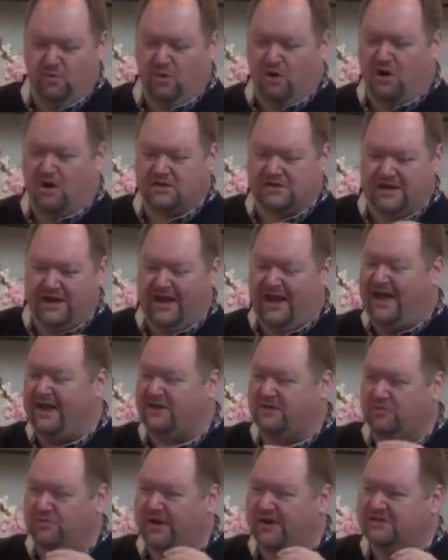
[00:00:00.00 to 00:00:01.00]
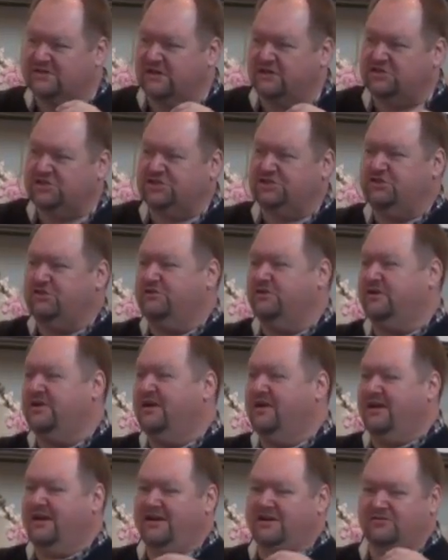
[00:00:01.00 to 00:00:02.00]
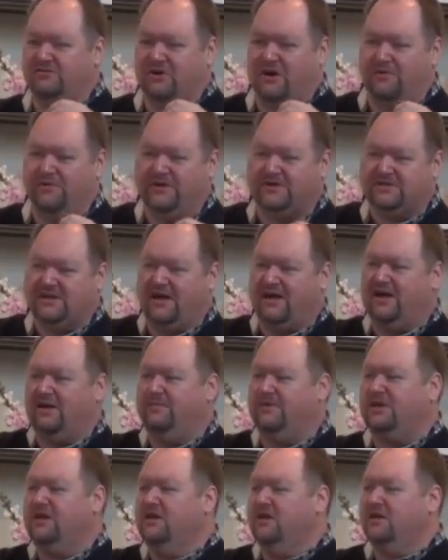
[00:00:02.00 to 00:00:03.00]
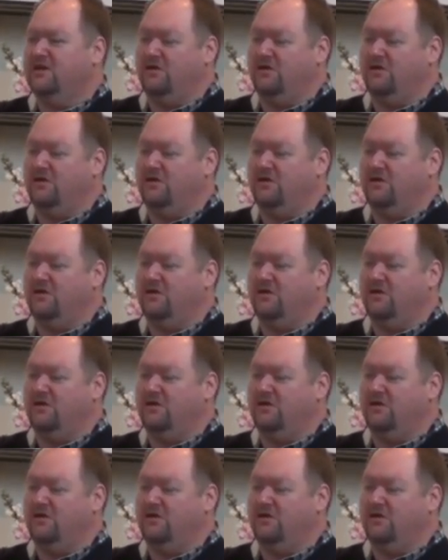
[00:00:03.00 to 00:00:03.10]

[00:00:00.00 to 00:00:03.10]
work, act, raise our children, enter our retirement,